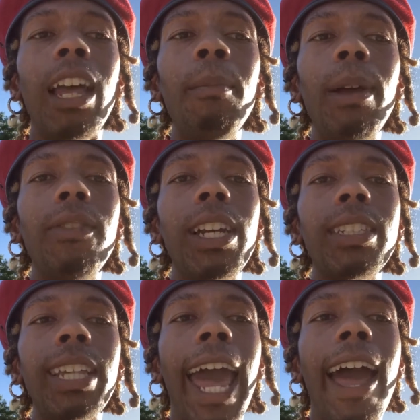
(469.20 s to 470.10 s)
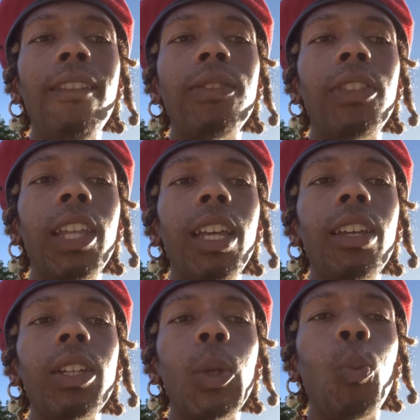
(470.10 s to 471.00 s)
of us have
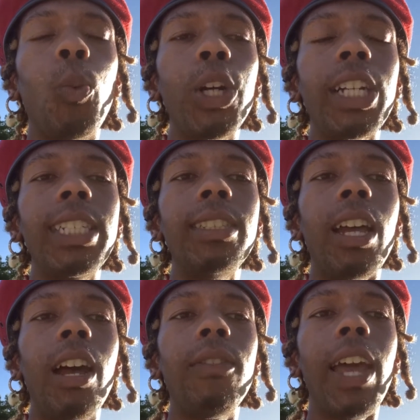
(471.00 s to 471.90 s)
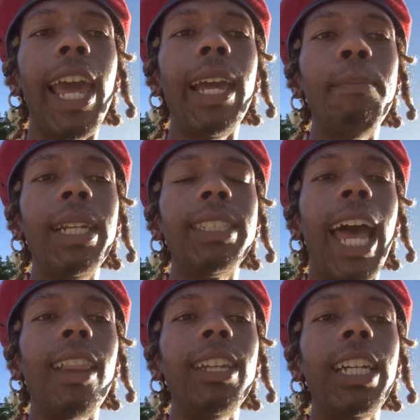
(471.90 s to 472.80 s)
the workings of a
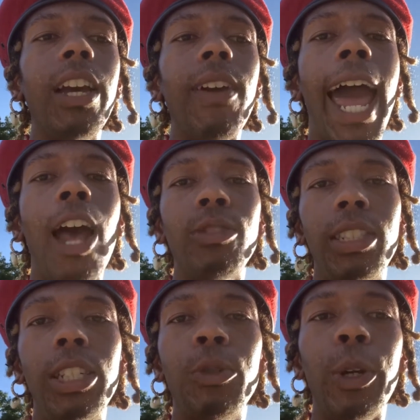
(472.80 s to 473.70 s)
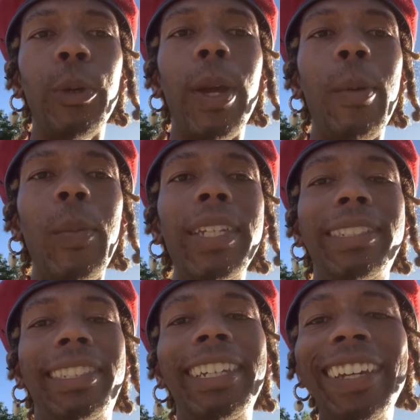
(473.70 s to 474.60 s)
mentality of a house Negro, and we
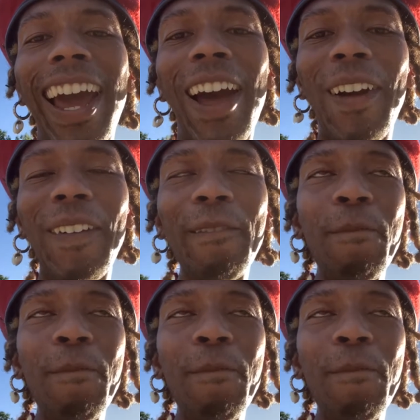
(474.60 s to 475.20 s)
see how